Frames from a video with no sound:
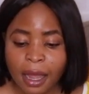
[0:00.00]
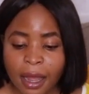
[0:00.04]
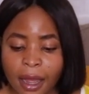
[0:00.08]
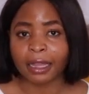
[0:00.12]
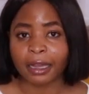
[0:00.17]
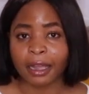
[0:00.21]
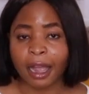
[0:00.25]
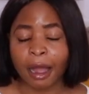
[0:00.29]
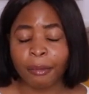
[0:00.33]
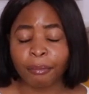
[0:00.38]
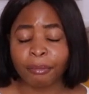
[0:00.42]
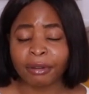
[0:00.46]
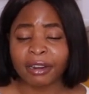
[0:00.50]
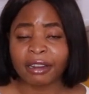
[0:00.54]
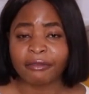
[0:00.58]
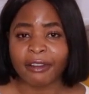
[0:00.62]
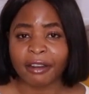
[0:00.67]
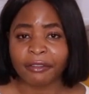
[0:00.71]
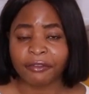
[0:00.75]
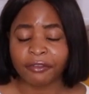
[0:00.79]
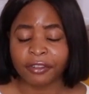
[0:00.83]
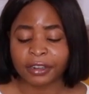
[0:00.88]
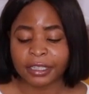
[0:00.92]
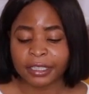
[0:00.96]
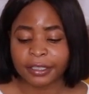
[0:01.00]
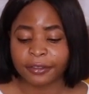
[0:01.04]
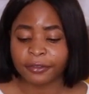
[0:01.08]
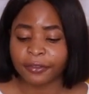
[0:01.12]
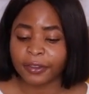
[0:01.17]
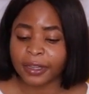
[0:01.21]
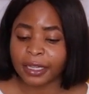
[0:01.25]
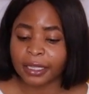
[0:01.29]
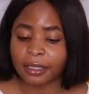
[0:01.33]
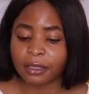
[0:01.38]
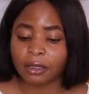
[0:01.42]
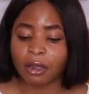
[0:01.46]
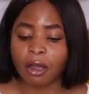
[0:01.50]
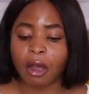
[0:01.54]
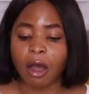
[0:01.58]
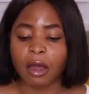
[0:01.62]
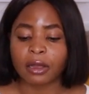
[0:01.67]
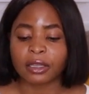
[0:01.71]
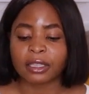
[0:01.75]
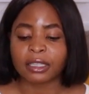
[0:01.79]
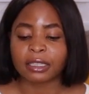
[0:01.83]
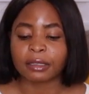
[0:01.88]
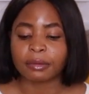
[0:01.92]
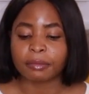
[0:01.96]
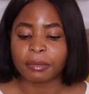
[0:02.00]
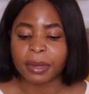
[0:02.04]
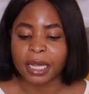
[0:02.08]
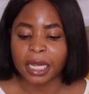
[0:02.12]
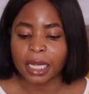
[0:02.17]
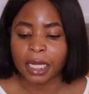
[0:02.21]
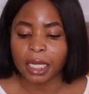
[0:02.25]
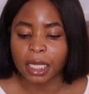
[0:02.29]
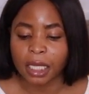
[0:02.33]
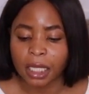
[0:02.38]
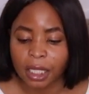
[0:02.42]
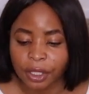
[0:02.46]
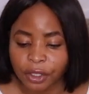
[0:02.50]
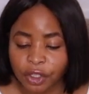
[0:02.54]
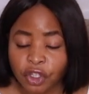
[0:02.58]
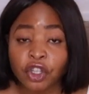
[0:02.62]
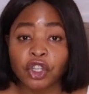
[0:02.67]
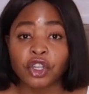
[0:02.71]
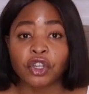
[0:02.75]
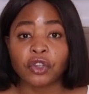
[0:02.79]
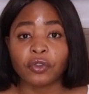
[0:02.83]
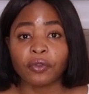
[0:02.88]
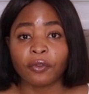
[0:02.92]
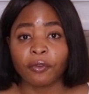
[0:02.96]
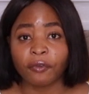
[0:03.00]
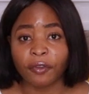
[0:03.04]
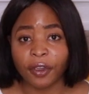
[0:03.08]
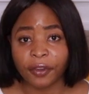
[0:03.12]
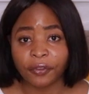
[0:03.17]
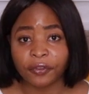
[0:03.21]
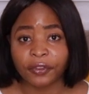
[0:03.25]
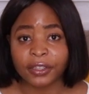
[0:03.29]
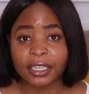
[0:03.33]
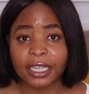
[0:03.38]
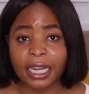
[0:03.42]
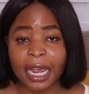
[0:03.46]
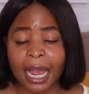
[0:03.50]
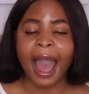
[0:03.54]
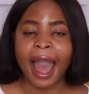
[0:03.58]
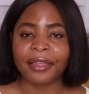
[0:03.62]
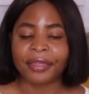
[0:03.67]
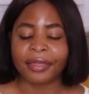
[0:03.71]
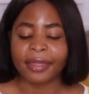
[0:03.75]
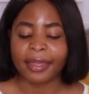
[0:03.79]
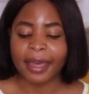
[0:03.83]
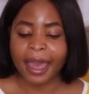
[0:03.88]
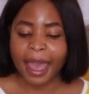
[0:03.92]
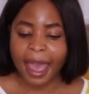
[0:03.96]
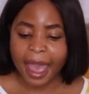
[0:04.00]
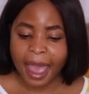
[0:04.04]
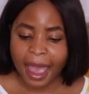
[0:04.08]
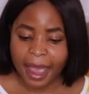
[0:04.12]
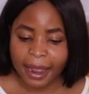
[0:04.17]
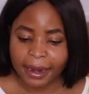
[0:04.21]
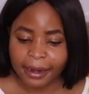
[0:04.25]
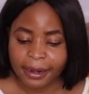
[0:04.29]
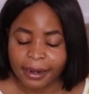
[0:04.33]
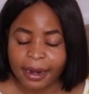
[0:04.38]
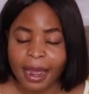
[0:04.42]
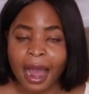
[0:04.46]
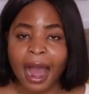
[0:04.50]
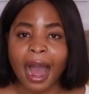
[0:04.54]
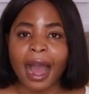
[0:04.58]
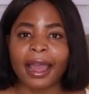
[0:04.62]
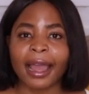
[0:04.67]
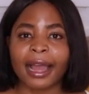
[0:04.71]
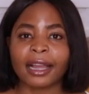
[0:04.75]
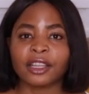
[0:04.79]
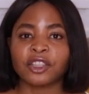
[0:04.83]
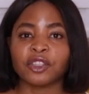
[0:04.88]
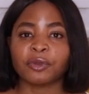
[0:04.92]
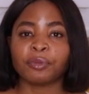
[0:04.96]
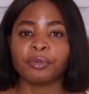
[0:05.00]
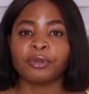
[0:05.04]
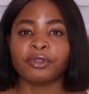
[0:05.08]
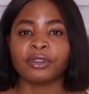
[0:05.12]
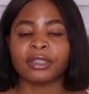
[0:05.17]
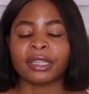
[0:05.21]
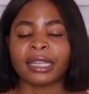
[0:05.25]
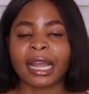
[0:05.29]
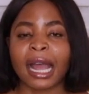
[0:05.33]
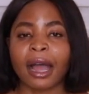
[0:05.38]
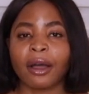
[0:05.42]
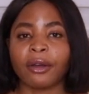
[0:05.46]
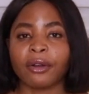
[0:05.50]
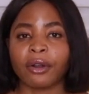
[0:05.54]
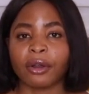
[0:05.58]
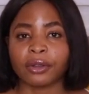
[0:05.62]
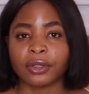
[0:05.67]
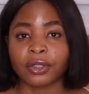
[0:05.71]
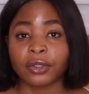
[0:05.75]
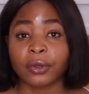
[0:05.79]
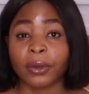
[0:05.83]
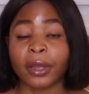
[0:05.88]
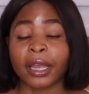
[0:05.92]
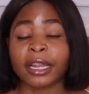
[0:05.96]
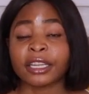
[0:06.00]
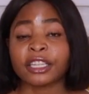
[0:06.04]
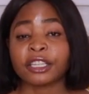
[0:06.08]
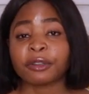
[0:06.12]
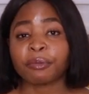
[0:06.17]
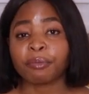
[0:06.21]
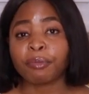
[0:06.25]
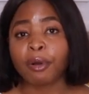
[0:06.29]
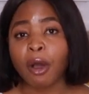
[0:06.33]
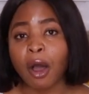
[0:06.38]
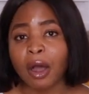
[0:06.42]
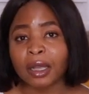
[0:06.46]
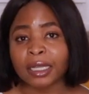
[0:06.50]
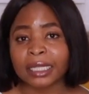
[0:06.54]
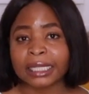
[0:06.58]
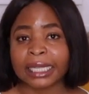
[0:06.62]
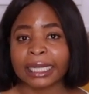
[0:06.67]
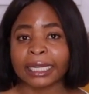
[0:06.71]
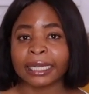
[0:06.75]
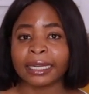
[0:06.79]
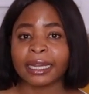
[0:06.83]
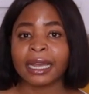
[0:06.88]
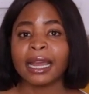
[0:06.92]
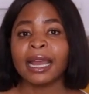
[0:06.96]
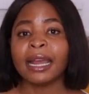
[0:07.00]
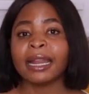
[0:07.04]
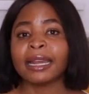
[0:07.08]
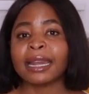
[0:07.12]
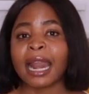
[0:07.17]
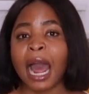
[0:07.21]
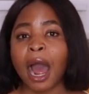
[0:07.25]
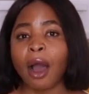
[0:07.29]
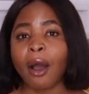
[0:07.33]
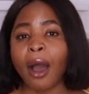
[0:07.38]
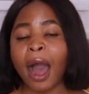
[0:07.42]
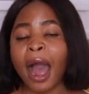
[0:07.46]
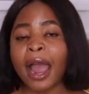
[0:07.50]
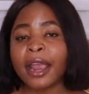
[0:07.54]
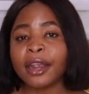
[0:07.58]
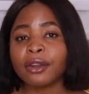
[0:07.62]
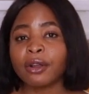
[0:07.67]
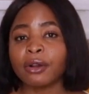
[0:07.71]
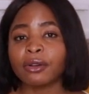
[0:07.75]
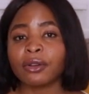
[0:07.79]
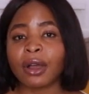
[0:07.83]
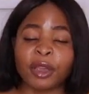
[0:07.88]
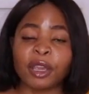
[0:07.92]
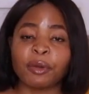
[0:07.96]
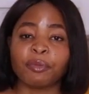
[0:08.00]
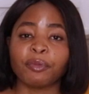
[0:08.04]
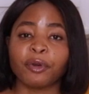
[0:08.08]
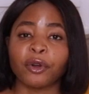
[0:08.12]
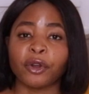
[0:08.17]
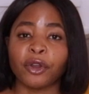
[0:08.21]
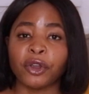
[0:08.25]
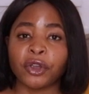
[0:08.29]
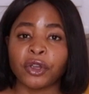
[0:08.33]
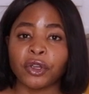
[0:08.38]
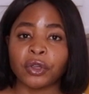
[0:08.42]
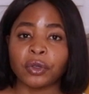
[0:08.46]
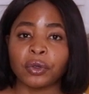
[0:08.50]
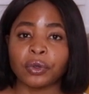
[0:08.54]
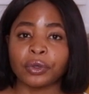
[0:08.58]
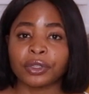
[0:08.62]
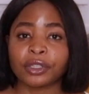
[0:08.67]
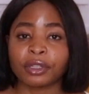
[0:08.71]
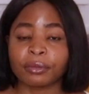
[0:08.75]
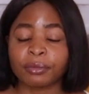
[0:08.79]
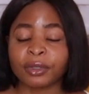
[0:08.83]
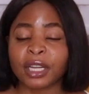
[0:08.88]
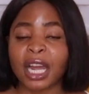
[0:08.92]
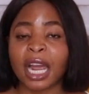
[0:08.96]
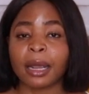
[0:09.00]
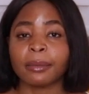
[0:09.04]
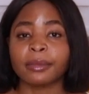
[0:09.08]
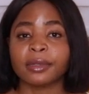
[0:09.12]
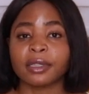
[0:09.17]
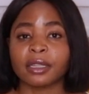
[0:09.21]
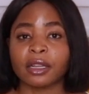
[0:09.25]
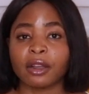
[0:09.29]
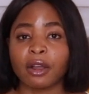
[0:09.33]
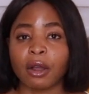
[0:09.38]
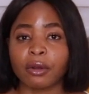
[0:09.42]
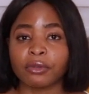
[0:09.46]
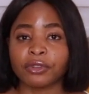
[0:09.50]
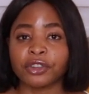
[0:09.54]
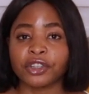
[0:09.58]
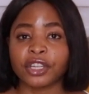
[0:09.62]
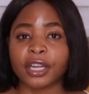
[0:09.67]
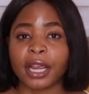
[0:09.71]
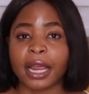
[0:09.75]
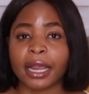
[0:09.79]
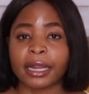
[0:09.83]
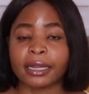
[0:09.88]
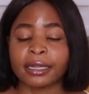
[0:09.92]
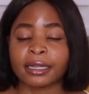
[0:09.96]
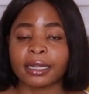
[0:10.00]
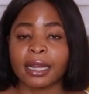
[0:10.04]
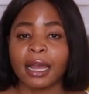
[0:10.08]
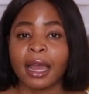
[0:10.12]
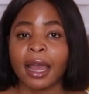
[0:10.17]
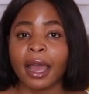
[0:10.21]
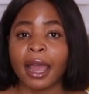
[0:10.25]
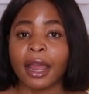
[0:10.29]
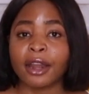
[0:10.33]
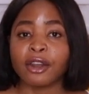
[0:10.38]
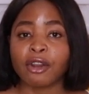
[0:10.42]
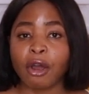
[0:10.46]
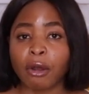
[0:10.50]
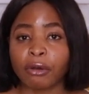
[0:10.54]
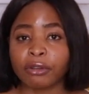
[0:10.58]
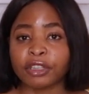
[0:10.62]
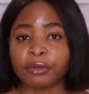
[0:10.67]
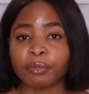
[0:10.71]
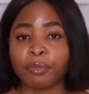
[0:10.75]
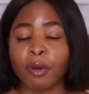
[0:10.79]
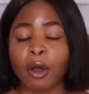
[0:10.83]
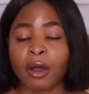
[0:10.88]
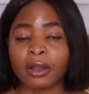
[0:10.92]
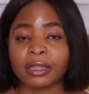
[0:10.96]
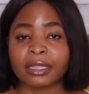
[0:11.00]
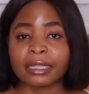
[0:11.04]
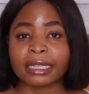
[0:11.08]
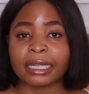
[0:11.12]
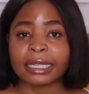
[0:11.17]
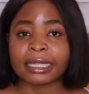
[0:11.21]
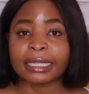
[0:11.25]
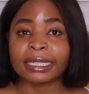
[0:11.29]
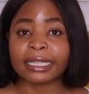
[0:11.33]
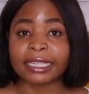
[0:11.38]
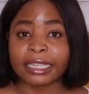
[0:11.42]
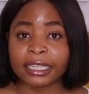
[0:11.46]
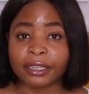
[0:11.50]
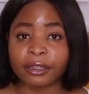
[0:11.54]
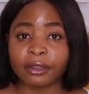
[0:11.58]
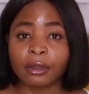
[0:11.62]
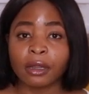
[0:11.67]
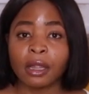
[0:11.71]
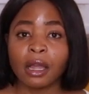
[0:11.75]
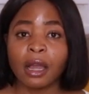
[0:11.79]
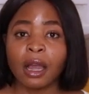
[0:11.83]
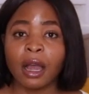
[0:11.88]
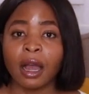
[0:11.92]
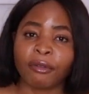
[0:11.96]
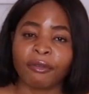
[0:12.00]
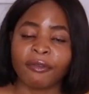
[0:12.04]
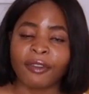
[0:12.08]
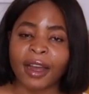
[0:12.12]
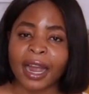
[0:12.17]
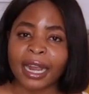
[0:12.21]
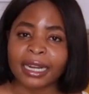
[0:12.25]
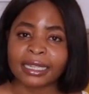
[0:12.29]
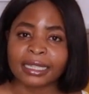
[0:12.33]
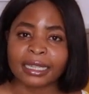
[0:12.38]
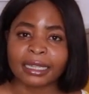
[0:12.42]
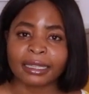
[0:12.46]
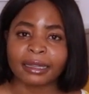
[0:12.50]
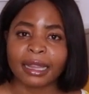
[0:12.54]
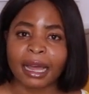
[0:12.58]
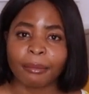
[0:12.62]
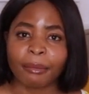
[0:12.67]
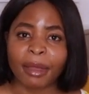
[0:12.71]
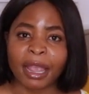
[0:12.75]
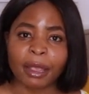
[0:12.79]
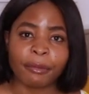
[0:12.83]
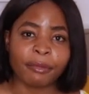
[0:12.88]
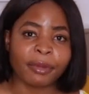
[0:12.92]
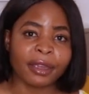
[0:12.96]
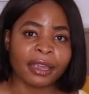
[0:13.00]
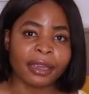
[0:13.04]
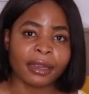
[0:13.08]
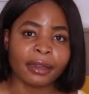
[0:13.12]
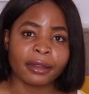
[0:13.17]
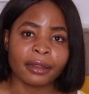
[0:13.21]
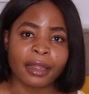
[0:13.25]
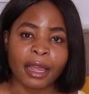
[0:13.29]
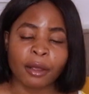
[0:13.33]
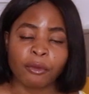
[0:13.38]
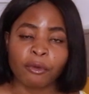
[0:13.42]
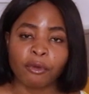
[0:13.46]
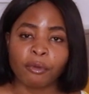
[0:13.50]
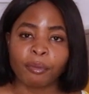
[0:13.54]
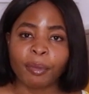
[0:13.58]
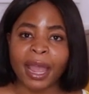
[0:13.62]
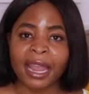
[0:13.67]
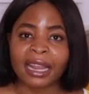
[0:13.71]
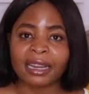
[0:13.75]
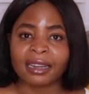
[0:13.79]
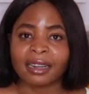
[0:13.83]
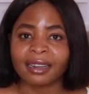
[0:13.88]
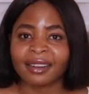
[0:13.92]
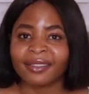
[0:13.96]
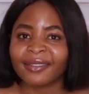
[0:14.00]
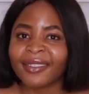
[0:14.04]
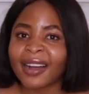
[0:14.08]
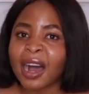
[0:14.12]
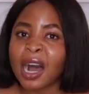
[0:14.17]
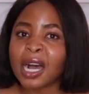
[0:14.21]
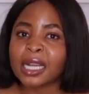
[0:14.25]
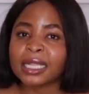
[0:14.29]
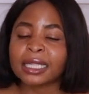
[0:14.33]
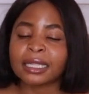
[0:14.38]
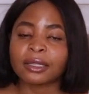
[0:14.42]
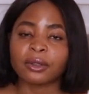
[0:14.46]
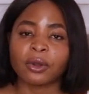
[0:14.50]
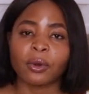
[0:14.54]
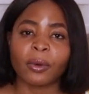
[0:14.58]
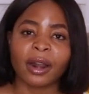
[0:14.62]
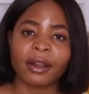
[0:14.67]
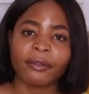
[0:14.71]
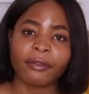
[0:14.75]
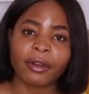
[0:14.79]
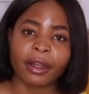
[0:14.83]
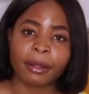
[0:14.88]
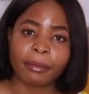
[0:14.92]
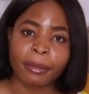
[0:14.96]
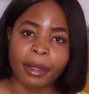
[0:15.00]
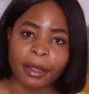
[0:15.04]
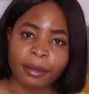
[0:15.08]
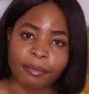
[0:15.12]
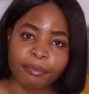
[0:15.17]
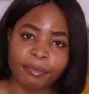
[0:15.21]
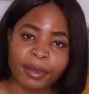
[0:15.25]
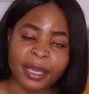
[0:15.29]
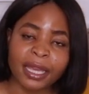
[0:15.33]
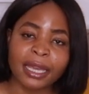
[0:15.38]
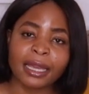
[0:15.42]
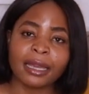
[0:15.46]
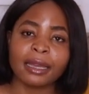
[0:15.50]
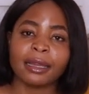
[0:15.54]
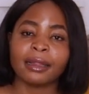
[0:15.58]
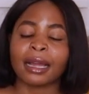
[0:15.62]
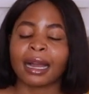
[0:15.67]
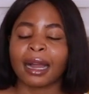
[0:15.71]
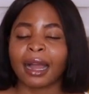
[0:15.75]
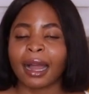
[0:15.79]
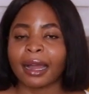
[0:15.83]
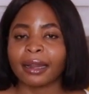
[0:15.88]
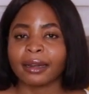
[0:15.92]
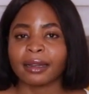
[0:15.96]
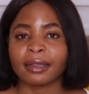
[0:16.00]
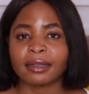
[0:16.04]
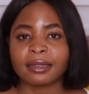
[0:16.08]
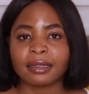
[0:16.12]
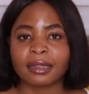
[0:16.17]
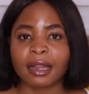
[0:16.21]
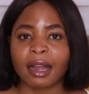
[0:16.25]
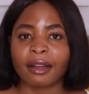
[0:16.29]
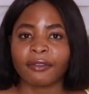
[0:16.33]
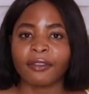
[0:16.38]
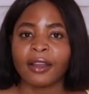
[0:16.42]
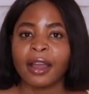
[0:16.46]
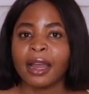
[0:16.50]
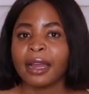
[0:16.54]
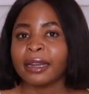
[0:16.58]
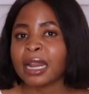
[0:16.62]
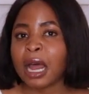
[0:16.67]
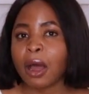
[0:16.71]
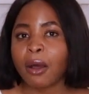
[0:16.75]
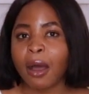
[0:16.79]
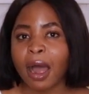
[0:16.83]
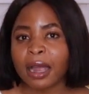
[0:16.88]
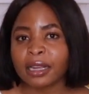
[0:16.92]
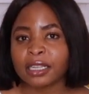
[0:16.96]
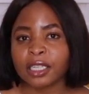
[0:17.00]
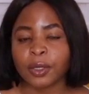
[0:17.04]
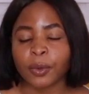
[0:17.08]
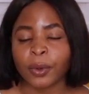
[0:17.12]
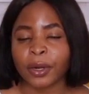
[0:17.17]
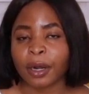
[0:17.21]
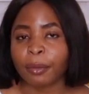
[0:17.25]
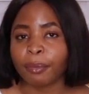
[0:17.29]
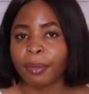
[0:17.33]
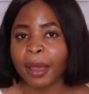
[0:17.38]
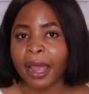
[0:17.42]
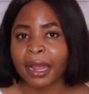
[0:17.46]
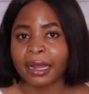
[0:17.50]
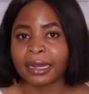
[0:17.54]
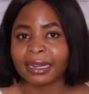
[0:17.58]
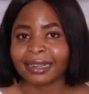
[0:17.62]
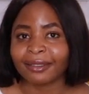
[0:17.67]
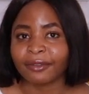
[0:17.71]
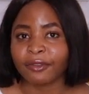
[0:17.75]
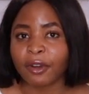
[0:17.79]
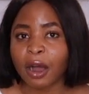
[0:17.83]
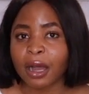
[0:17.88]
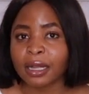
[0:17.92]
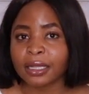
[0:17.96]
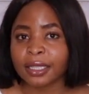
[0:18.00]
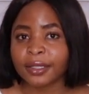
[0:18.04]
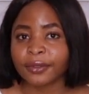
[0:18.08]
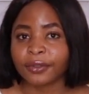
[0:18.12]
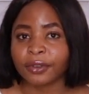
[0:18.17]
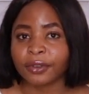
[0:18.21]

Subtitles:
The company reference fees cost me $250, and then I had to put down also a deposit. Now, I know people who sometimes negotiate a no deposit deal, provided that maybe they will pay in advance or whatever it may be, that kind of stuff. Now, I didn't want to pay in advance